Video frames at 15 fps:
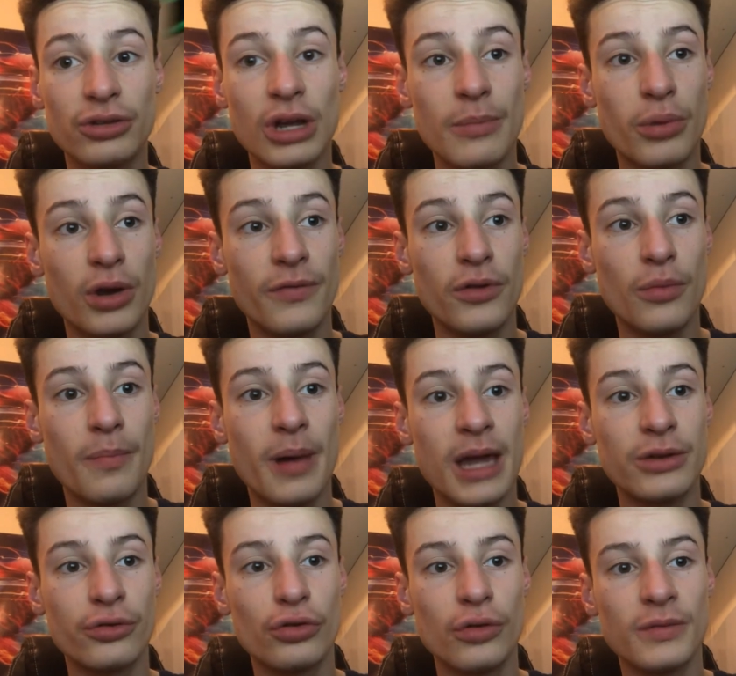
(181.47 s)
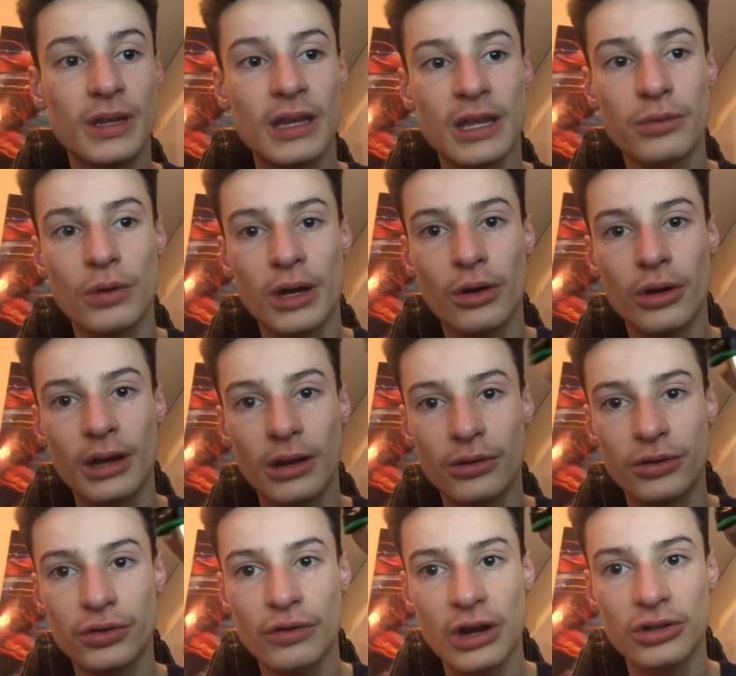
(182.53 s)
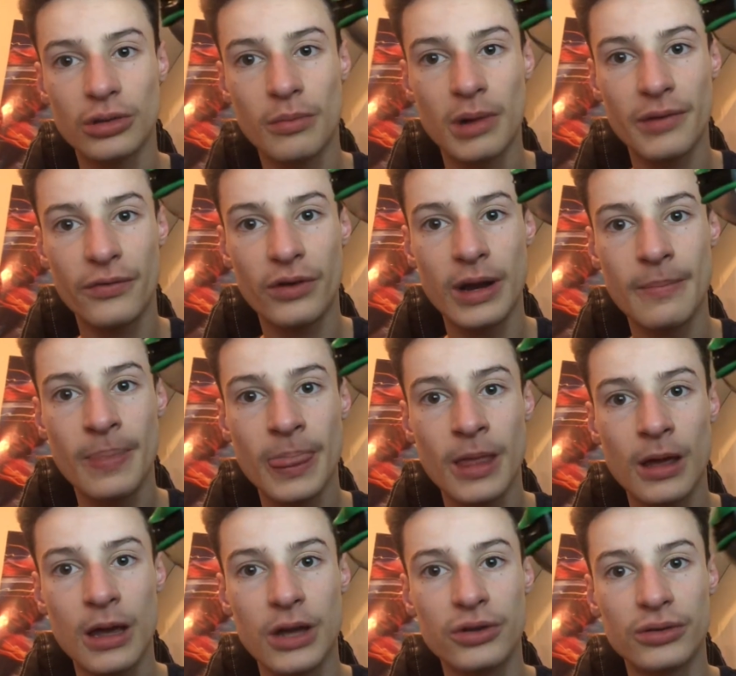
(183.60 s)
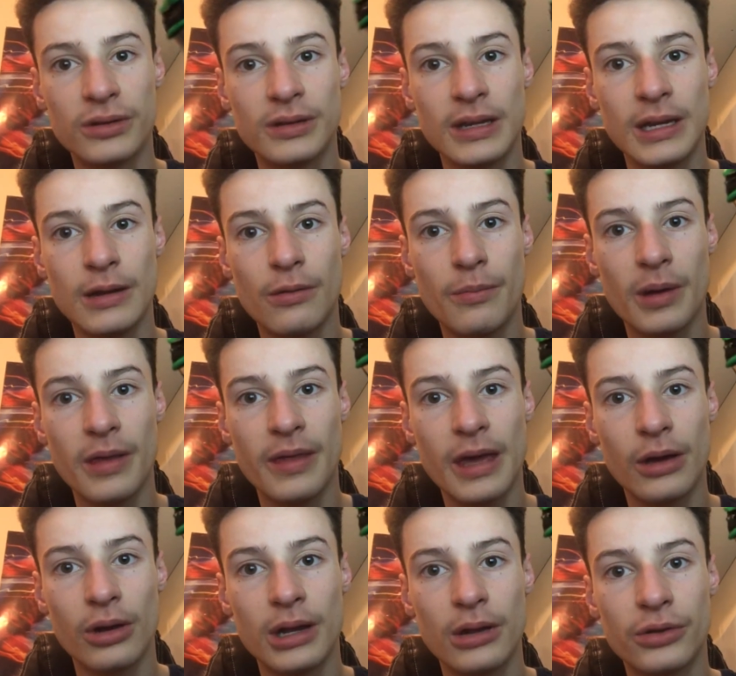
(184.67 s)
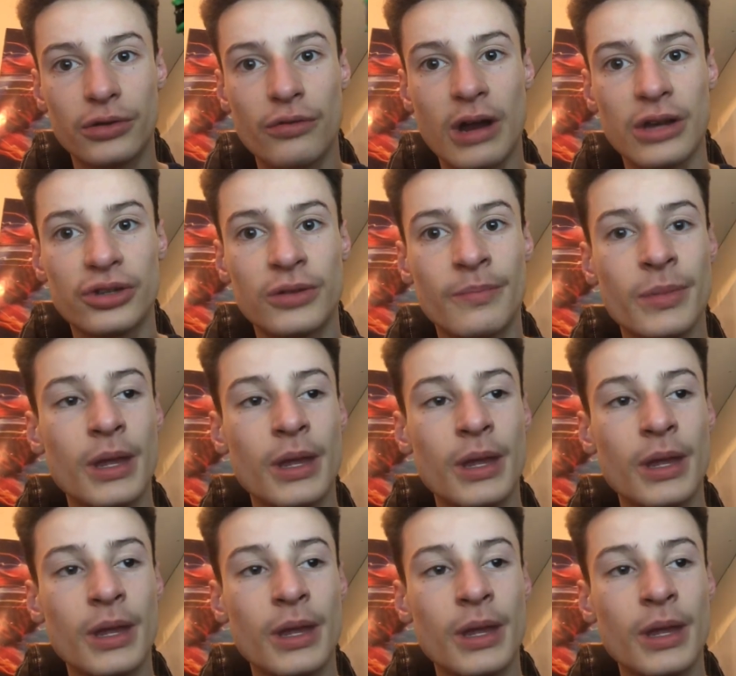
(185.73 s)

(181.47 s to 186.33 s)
try and put a few band grooves in. That's why I got a little scratch on my frame. As you can see by there, I got a little scratch.